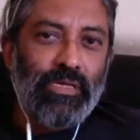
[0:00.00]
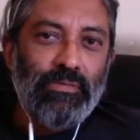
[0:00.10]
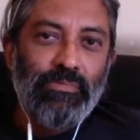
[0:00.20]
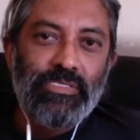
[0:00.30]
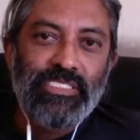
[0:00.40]

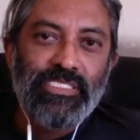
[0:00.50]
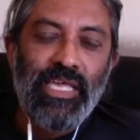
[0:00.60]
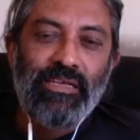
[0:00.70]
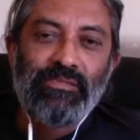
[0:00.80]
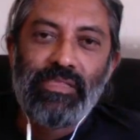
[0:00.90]

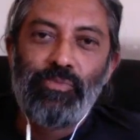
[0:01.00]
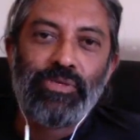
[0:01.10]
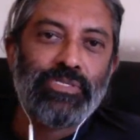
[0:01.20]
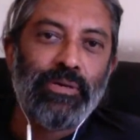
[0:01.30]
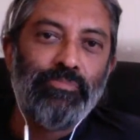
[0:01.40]
said that what
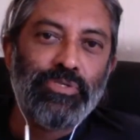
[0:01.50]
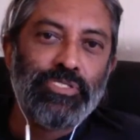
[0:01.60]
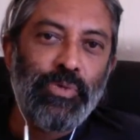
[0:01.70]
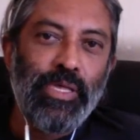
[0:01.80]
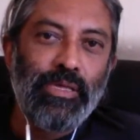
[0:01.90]
Trump was
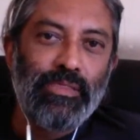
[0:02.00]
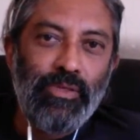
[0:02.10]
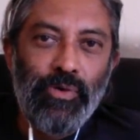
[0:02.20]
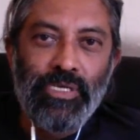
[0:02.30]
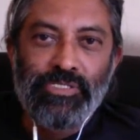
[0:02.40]
doing in the
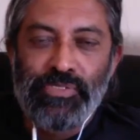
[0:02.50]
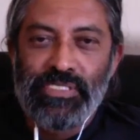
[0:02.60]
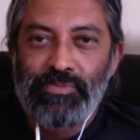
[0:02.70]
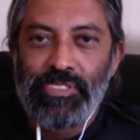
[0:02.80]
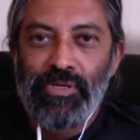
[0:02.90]
US was
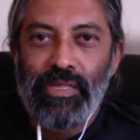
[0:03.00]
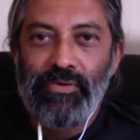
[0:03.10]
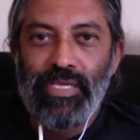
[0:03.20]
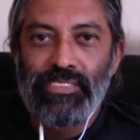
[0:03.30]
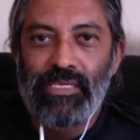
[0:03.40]
absolutely
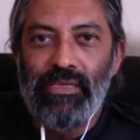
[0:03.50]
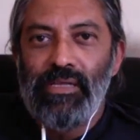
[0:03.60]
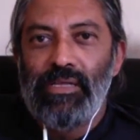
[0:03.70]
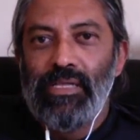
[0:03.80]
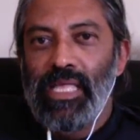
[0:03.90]
crazy.
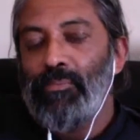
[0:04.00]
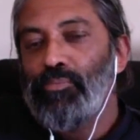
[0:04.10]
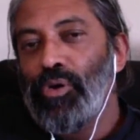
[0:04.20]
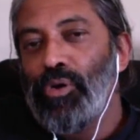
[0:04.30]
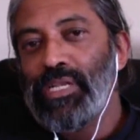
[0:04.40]

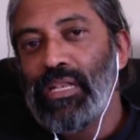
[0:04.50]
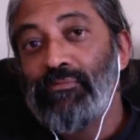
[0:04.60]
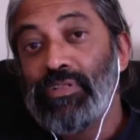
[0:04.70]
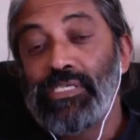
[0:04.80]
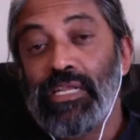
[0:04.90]
Employment
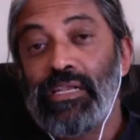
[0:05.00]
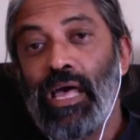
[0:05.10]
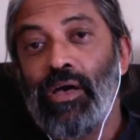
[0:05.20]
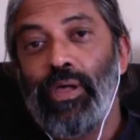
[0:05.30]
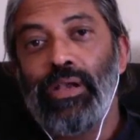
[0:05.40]
levels are
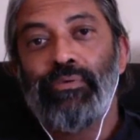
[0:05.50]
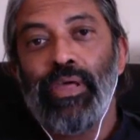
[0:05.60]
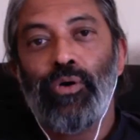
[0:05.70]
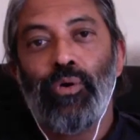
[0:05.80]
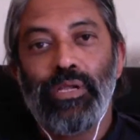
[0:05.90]
now at
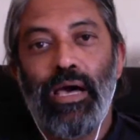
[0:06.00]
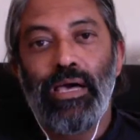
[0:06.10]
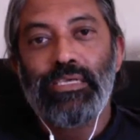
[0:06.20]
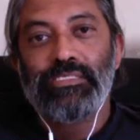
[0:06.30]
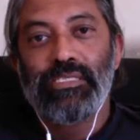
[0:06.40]
record
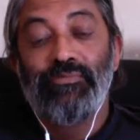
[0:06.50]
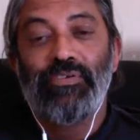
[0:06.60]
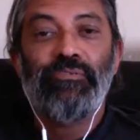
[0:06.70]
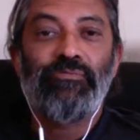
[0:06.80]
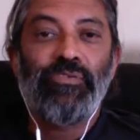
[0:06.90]
highs. And for
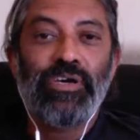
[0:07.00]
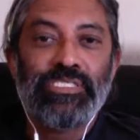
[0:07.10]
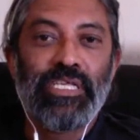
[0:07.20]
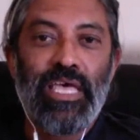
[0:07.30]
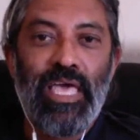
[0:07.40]
the
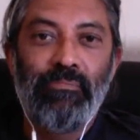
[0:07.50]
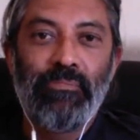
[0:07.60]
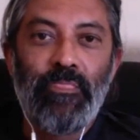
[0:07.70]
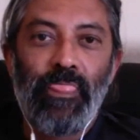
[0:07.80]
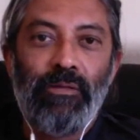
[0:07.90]
first time,
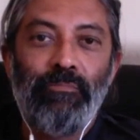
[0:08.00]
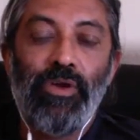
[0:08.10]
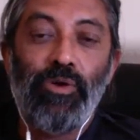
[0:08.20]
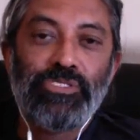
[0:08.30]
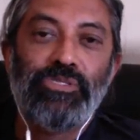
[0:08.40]

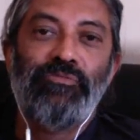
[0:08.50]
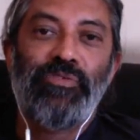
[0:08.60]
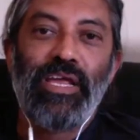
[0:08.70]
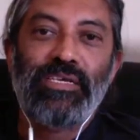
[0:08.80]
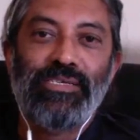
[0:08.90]
because of the
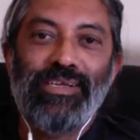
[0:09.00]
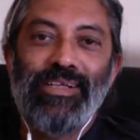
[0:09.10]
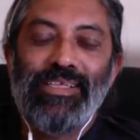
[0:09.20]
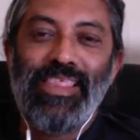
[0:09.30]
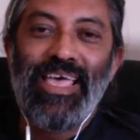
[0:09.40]
fact
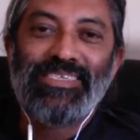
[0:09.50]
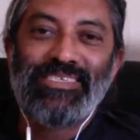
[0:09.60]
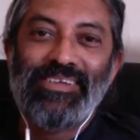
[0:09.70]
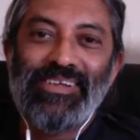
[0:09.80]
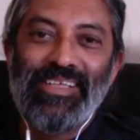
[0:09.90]
that
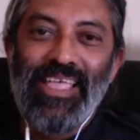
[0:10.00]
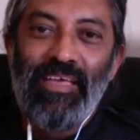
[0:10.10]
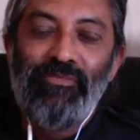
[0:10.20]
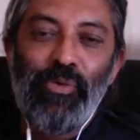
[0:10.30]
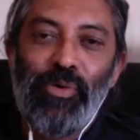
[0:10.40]

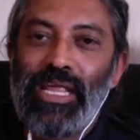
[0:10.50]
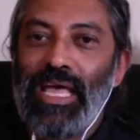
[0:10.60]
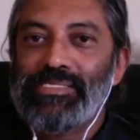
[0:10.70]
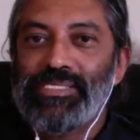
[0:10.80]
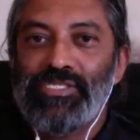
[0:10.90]
everyone
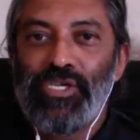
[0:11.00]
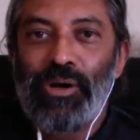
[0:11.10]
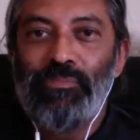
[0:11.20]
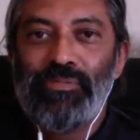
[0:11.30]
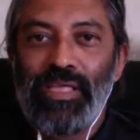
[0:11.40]
has a
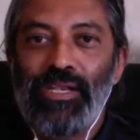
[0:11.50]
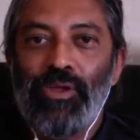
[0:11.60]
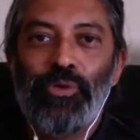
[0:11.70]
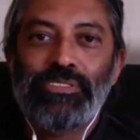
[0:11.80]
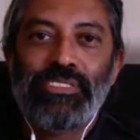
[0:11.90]
job and no
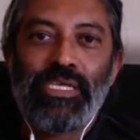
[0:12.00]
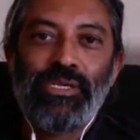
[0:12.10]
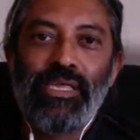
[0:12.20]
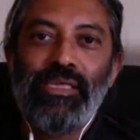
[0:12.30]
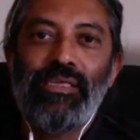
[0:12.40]
one's
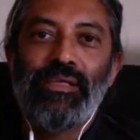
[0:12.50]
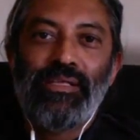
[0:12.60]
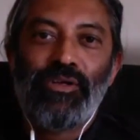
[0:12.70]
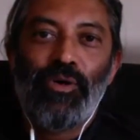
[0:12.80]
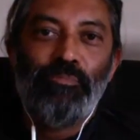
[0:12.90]
actually
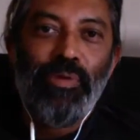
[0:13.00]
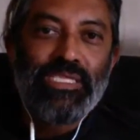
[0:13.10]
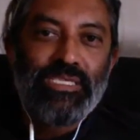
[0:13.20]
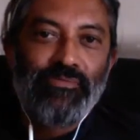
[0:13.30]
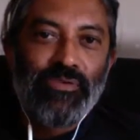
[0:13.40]

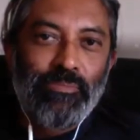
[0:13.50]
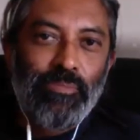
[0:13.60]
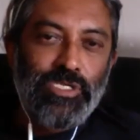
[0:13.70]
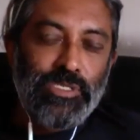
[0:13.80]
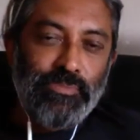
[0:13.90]
competing for the
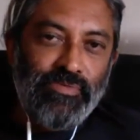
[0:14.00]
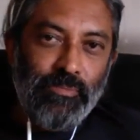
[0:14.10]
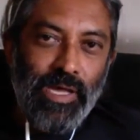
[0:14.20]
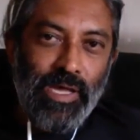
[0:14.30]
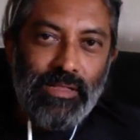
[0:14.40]
bottom of the
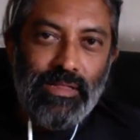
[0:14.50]
pile,